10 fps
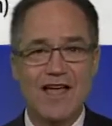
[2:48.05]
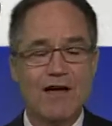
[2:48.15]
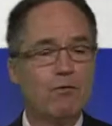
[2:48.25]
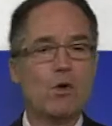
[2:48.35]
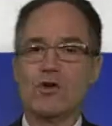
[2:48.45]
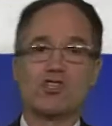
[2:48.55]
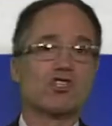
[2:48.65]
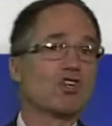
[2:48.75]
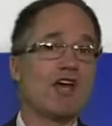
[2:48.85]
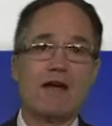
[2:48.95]
if we were to
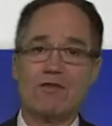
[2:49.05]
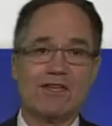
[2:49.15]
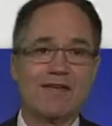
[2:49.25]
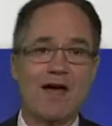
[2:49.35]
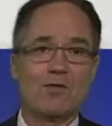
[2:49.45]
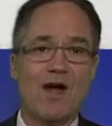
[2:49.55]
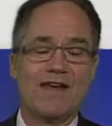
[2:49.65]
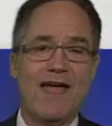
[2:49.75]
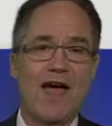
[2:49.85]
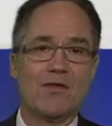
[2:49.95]
shut everything down right
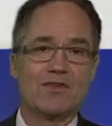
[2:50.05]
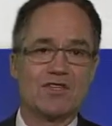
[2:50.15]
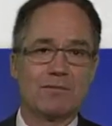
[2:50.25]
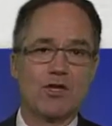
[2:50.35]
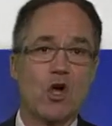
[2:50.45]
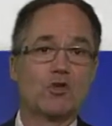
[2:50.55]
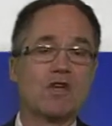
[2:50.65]
now, there's something called